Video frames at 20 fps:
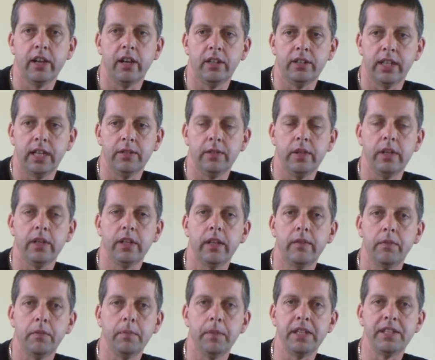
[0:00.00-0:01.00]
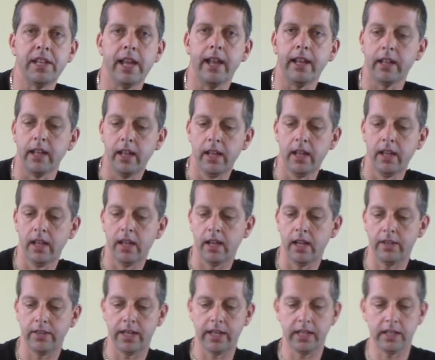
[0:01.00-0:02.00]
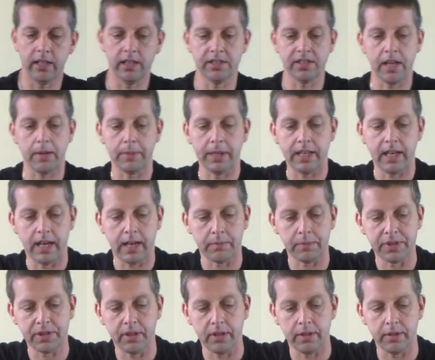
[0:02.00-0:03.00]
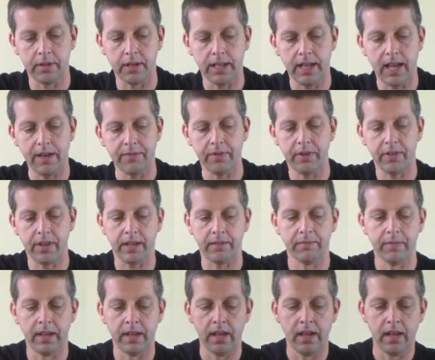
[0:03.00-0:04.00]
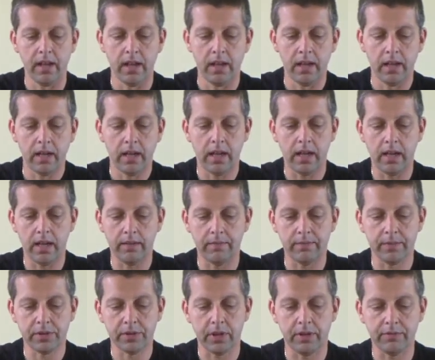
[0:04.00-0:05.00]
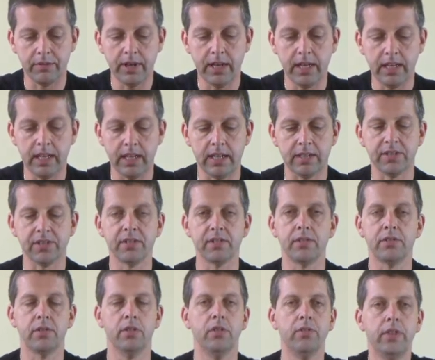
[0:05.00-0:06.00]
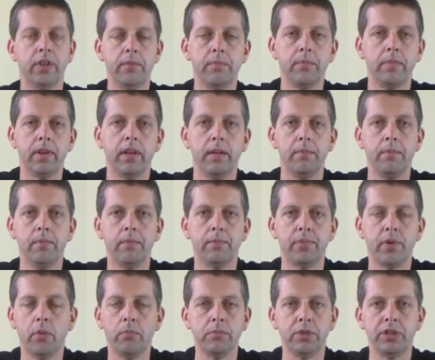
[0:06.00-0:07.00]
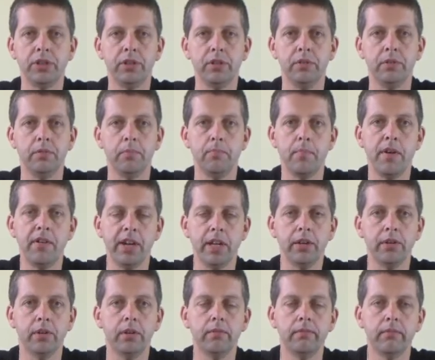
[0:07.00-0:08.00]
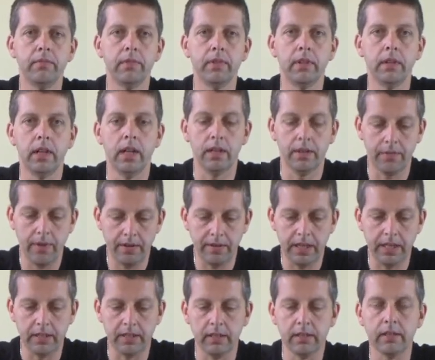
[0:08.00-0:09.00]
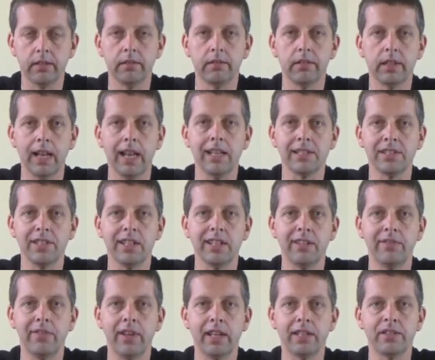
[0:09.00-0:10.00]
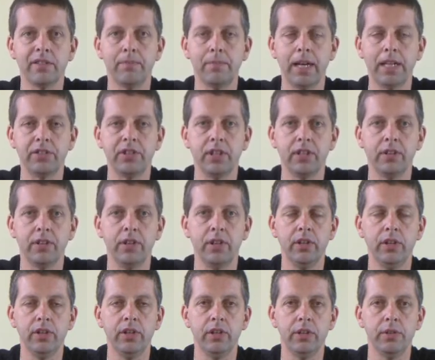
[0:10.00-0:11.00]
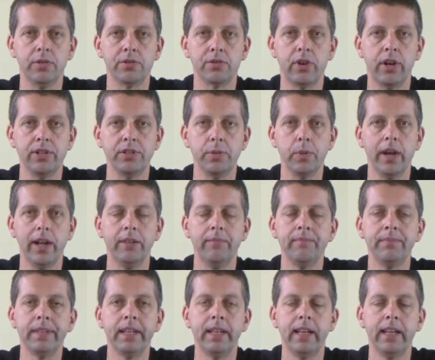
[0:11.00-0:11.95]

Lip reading: card out, you can give them the deck, and they can examine absolutely everything. So it really is sort of an impromptu miracle and a very classic effect of magic that you can do straight away.